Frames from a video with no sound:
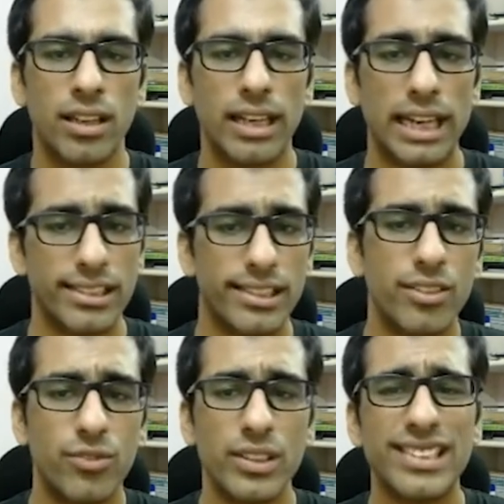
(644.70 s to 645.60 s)
And since the
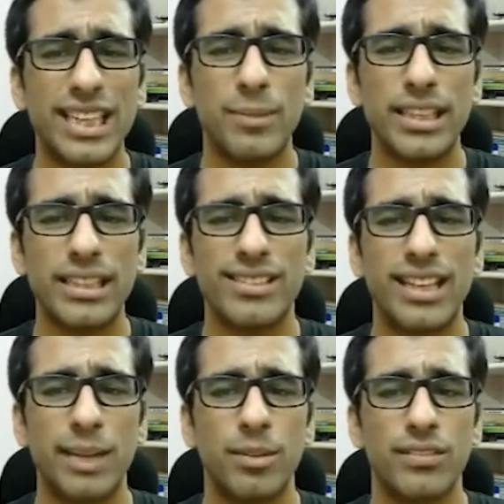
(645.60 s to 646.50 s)
first element is the
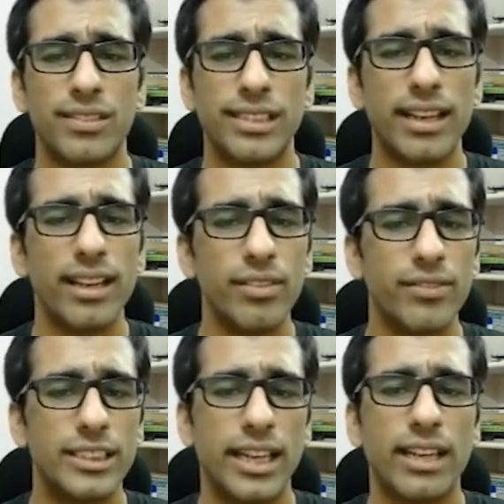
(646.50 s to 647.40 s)
name of the CLI,
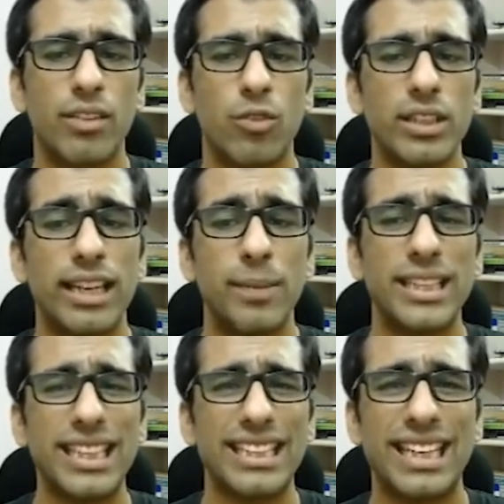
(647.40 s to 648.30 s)
we check what the
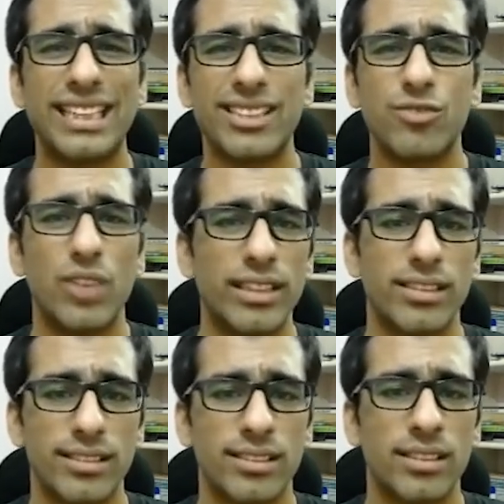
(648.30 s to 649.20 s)
element at index 1
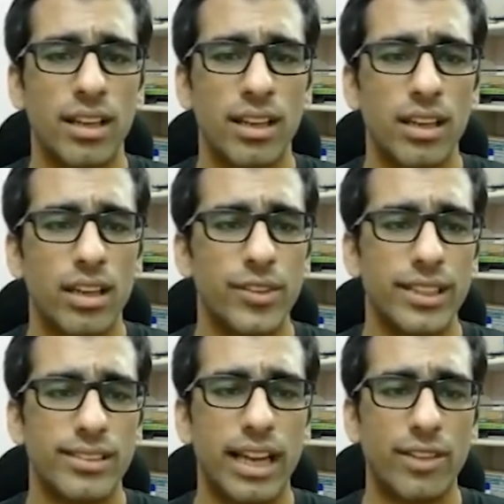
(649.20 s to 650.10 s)
is. If it
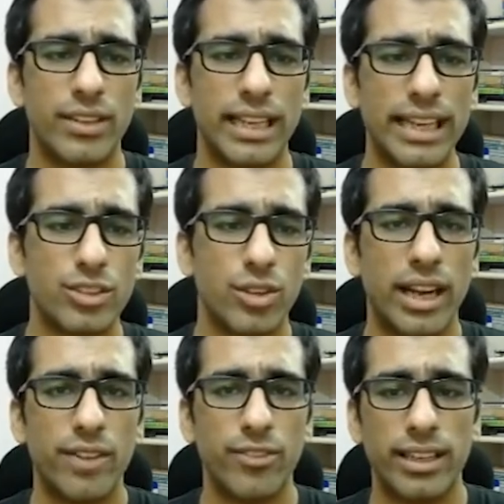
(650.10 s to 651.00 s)
is -h or
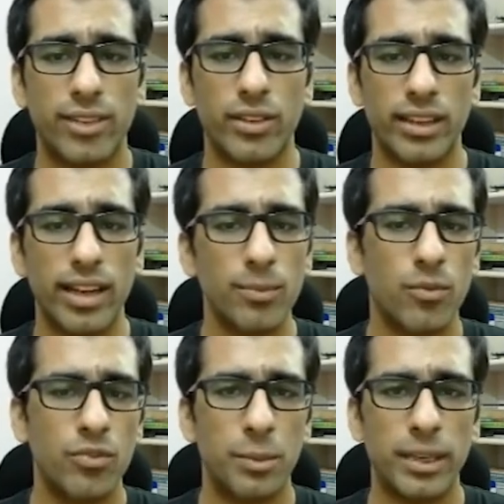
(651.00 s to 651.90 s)

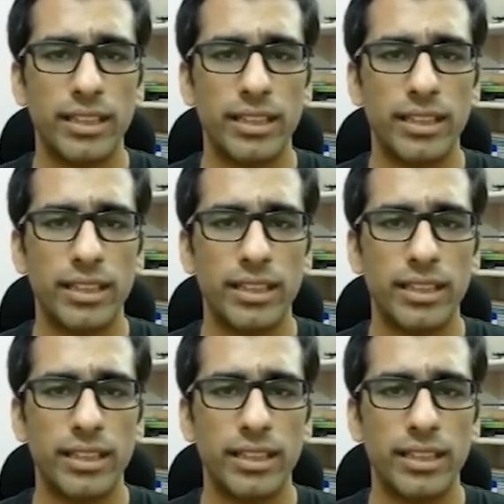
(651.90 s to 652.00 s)
-help, we print the